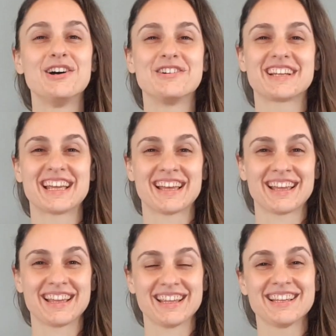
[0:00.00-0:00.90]

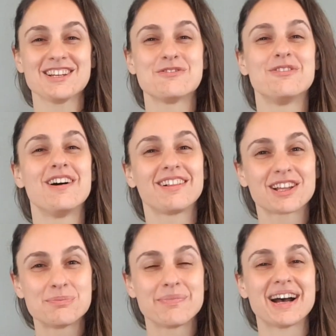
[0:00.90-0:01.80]
Okay,
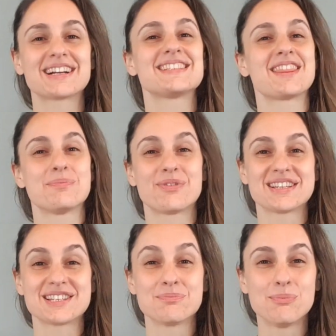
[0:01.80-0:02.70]
welcome back to the
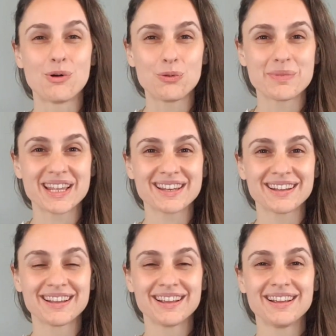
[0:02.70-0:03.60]
present moment.
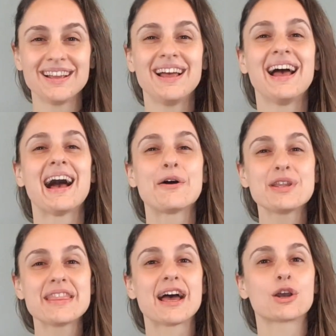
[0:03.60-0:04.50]
How
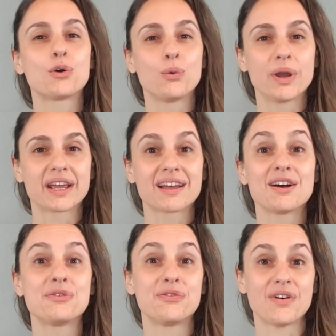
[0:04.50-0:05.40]
did that quick
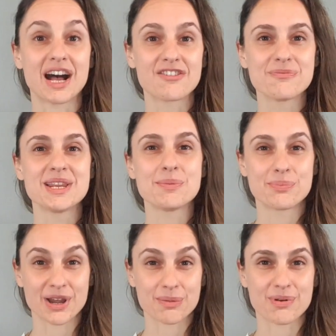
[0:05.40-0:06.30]
five
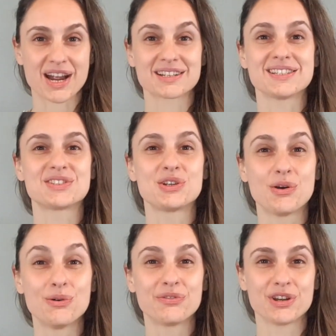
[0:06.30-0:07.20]
minute breath practice
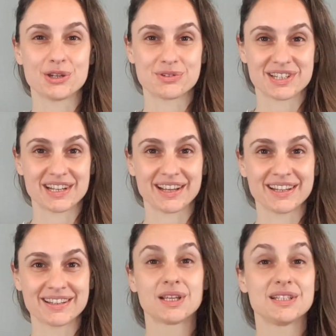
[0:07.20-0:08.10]
go for you
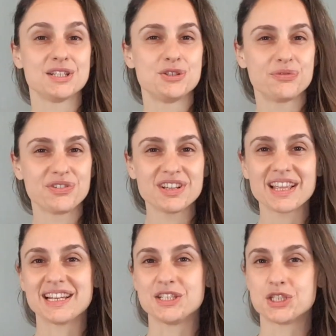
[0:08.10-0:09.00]
today? Did you feel
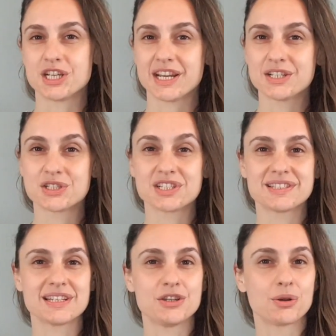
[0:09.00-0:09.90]
any
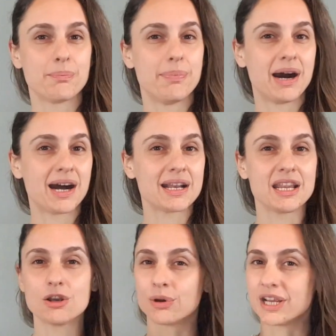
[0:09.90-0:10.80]
changes in your
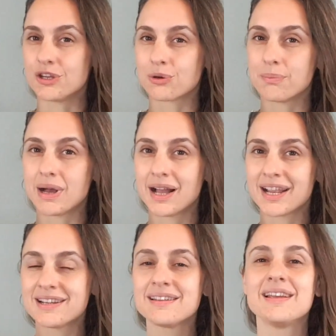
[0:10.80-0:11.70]
body or in your
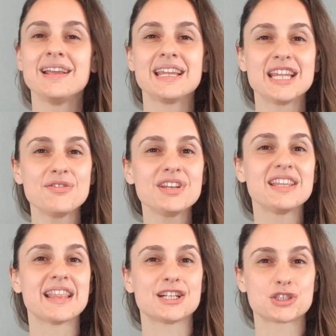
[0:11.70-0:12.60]
mind, even
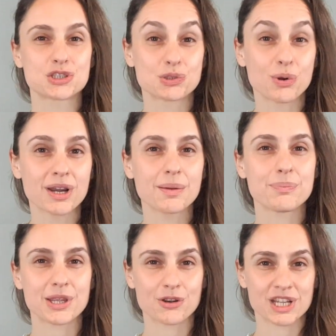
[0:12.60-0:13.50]
in that
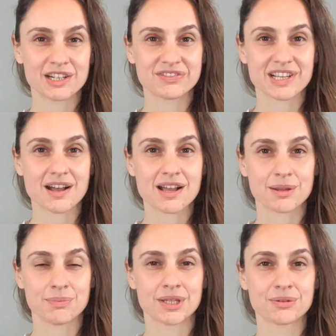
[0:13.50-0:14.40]
short period of
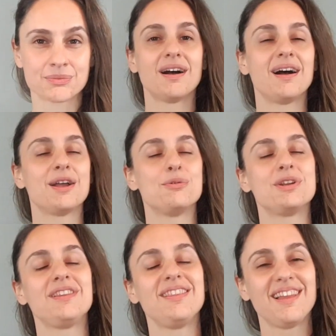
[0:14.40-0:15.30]
time? I
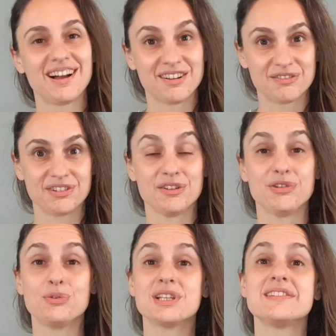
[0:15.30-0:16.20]
would love
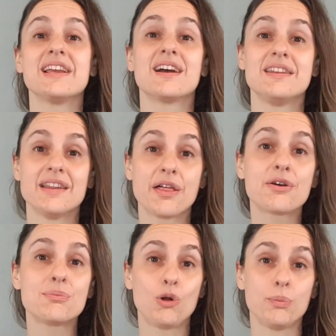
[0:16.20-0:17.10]
if you could take
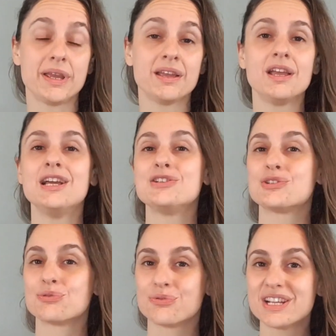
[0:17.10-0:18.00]
another moment
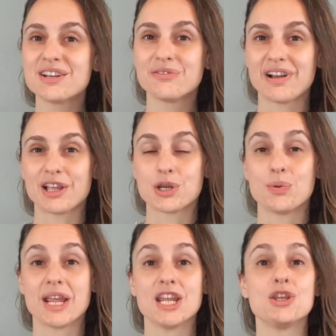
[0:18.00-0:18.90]
to
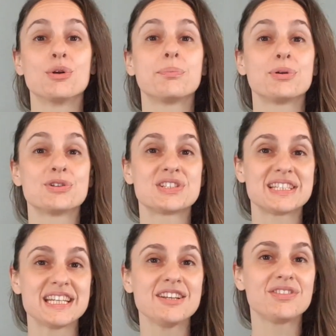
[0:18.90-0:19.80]
reevaluate your
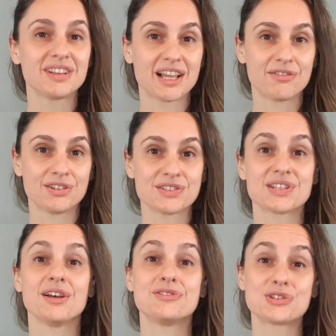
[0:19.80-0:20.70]
perceived levels
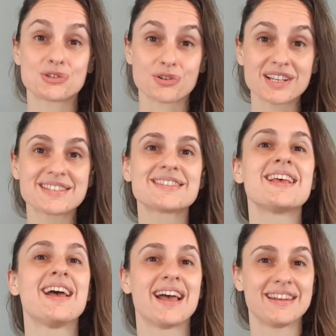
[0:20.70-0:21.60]
of stress
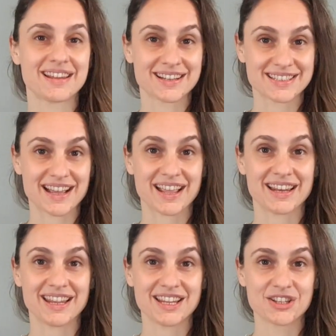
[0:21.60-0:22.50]
and
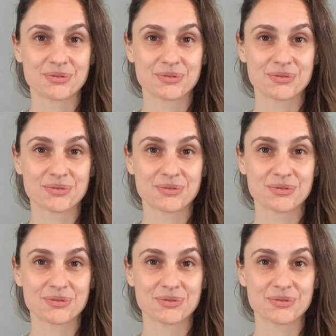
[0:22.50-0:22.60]
anxiety.